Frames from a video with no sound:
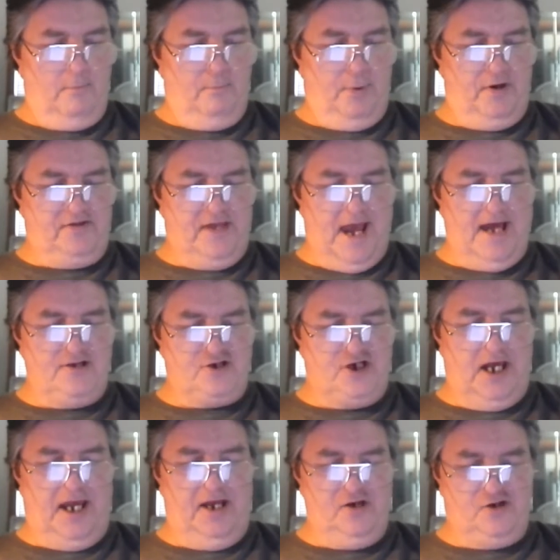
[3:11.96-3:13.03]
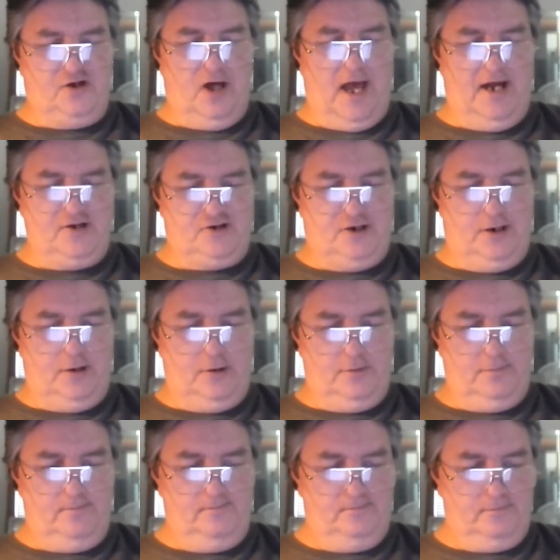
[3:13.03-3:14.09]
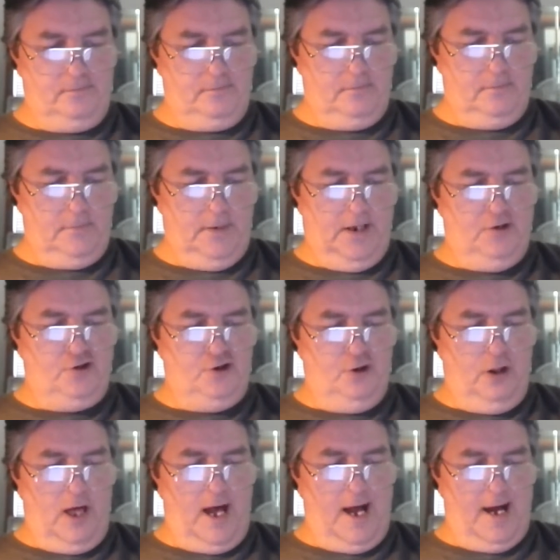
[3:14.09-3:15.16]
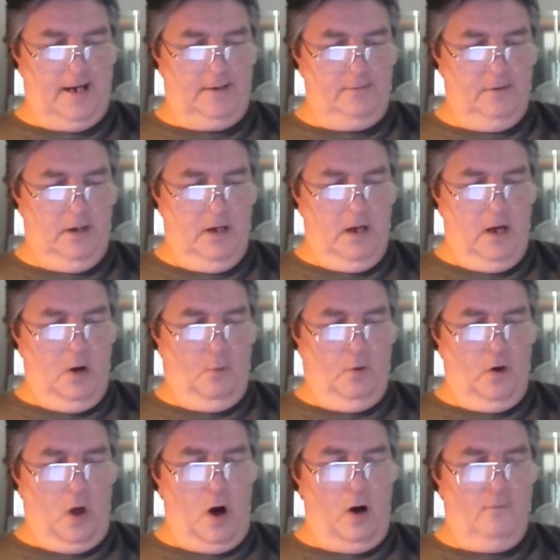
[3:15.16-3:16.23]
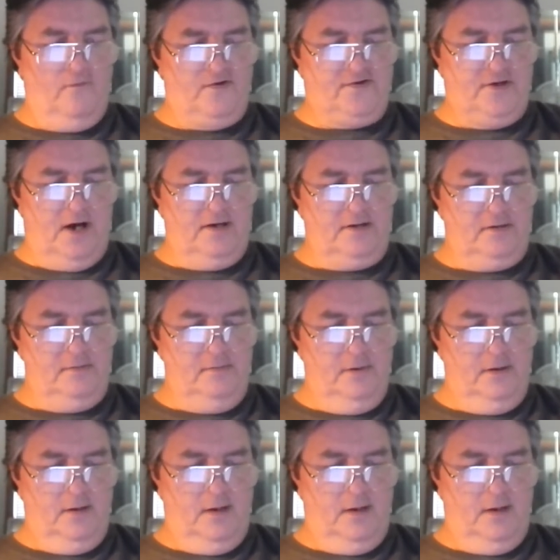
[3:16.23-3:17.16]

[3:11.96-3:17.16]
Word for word: But that changed last year in July, when all of a sudden